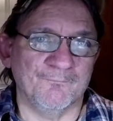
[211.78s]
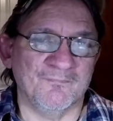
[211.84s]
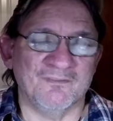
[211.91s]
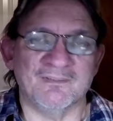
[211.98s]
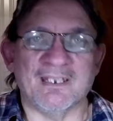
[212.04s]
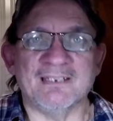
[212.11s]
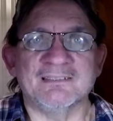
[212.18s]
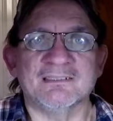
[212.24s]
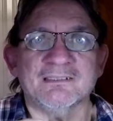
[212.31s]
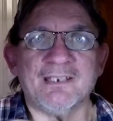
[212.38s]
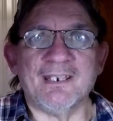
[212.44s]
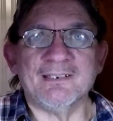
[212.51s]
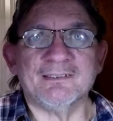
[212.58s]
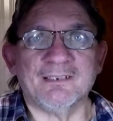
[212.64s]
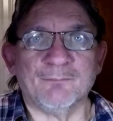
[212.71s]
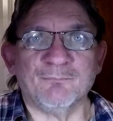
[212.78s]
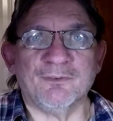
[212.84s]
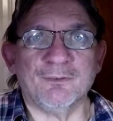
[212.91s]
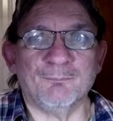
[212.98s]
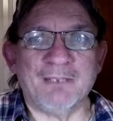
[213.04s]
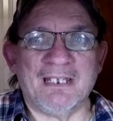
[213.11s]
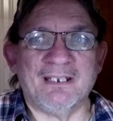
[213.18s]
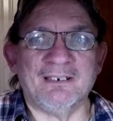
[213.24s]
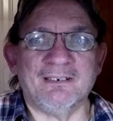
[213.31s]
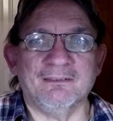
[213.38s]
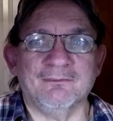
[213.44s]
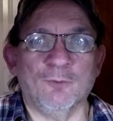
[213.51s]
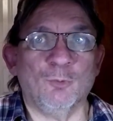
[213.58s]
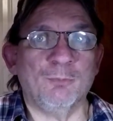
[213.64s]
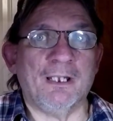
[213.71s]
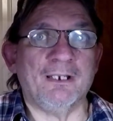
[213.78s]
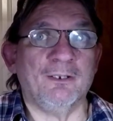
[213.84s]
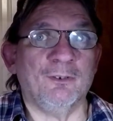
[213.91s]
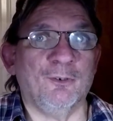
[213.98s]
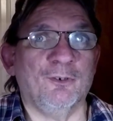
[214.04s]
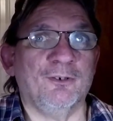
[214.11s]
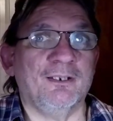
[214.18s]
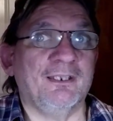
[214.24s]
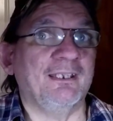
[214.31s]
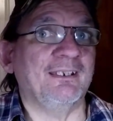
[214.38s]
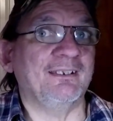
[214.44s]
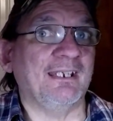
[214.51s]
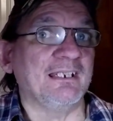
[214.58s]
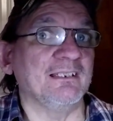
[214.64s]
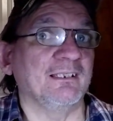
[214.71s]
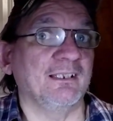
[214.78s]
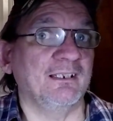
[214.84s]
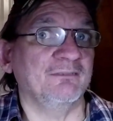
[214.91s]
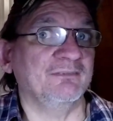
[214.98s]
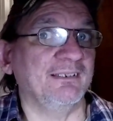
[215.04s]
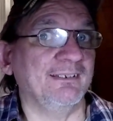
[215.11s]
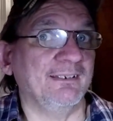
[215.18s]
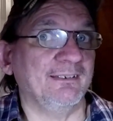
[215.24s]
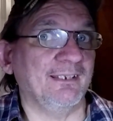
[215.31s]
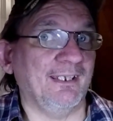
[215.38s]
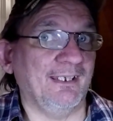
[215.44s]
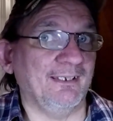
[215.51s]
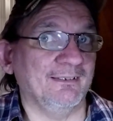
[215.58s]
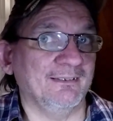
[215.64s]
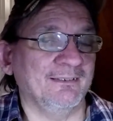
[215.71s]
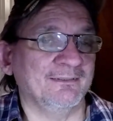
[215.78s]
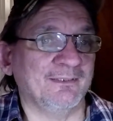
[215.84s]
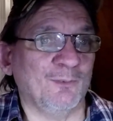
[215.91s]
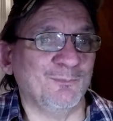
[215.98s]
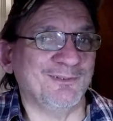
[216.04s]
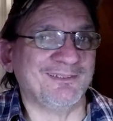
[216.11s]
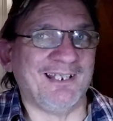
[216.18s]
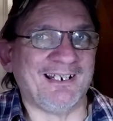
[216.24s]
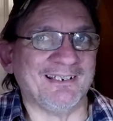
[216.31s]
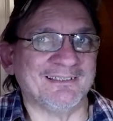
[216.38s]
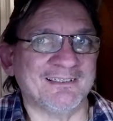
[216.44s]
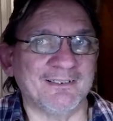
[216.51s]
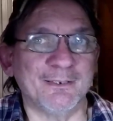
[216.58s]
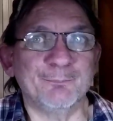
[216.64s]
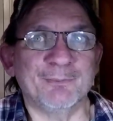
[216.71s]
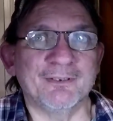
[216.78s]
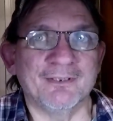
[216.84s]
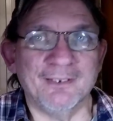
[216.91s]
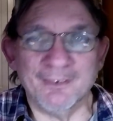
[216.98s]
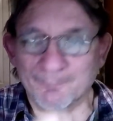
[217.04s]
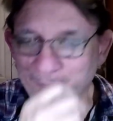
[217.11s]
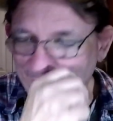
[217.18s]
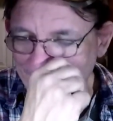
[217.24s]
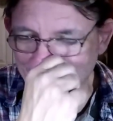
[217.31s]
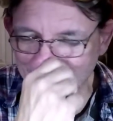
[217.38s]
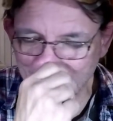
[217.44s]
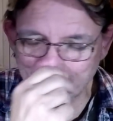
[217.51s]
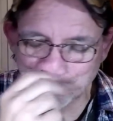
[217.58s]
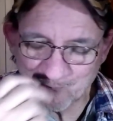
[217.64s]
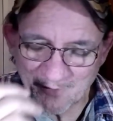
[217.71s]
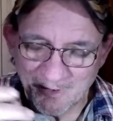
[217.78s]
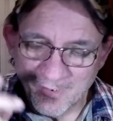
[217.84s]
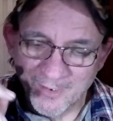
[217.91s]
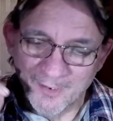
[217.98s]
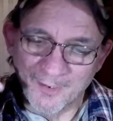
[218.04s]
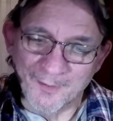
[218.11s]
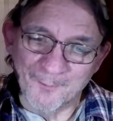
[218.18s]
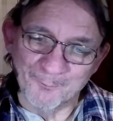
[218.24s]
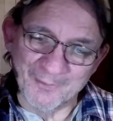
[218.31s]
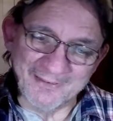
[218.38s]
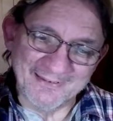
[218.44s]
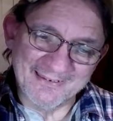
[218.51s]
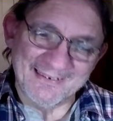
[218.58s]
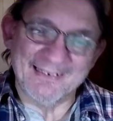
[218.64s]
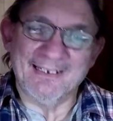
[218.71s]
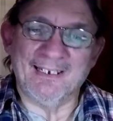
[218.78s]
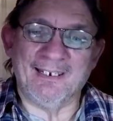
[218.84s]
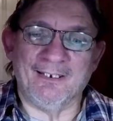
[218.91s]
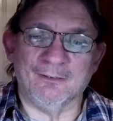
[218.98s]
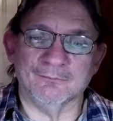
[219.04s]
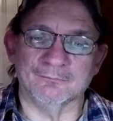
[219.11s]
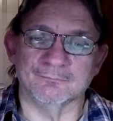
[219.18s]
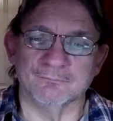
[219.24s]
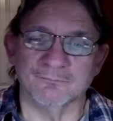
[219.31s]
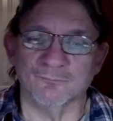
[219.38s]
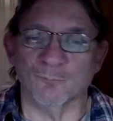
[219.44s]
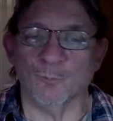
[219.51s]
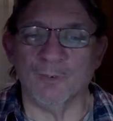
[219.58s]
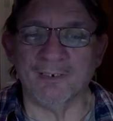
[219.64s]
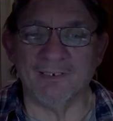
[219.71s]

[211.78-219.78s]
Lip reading: they said something about it, nobody heard it, and they left it at that. It's almost like a slip of the lip, you know. But anyhow, what it